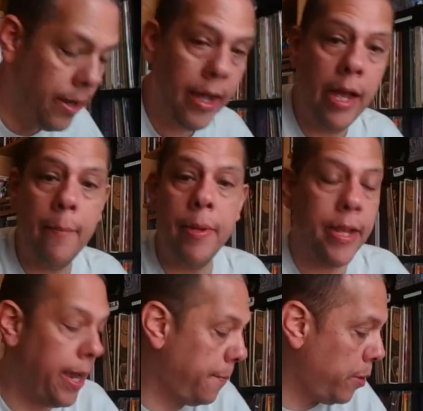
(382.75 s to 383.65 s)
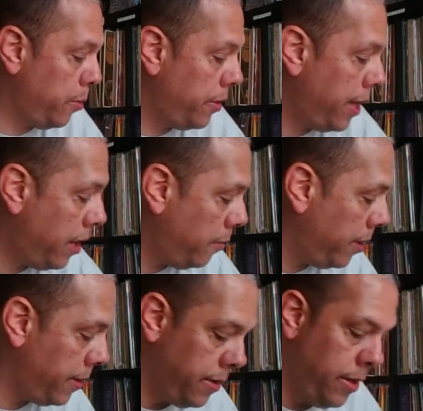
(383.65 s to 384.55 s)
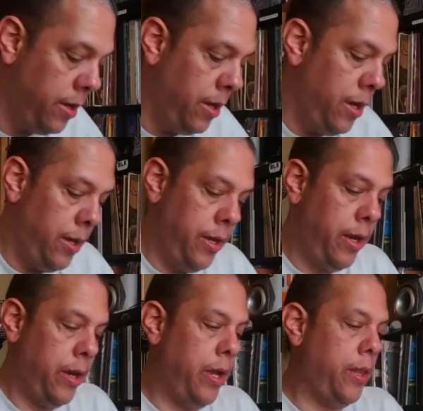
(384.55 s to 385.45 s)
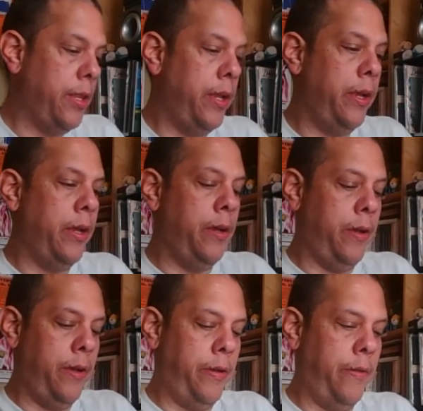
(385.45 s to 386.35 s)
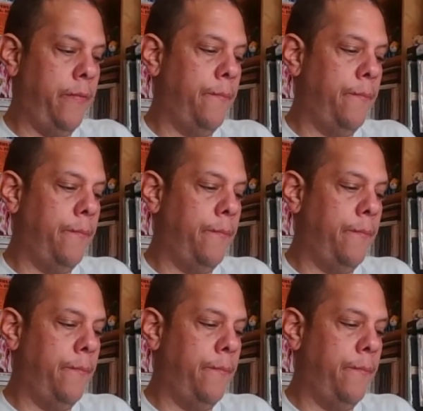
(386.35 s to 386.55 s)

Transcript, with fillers: a happy camper with that one. Then I got the uh,